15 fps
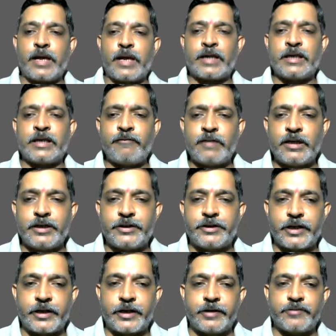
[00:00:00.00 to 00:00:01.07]
actively
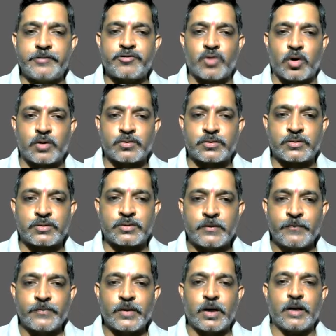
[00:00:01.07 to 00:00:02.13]
traded stocks
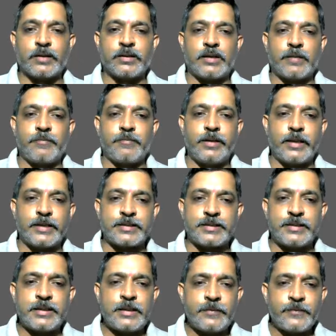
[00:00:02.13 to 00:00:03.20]
on the
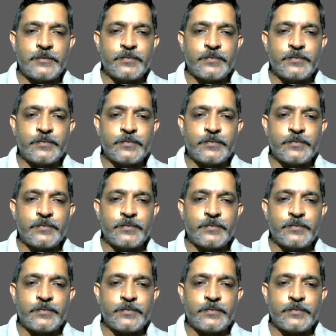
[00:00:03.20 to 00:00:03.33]
BSE